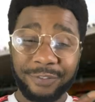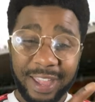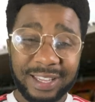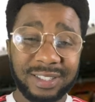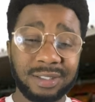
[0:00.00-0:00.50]

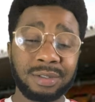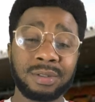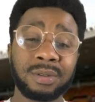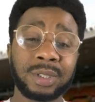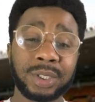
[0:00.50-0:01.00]
thanks
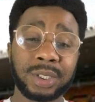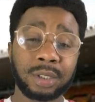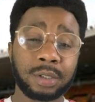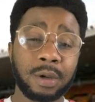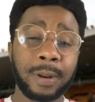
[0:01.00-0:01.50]
to
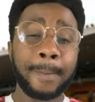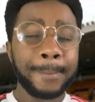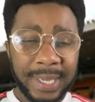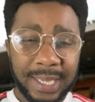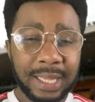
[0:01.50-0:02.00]
Tottenham
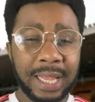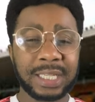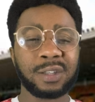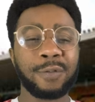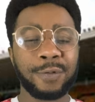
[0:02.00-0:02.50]
beating
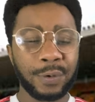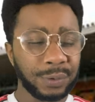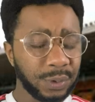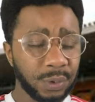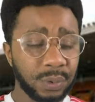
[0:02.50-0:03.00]
Leicester
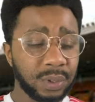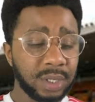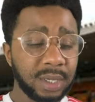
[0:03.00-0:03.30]
4-2.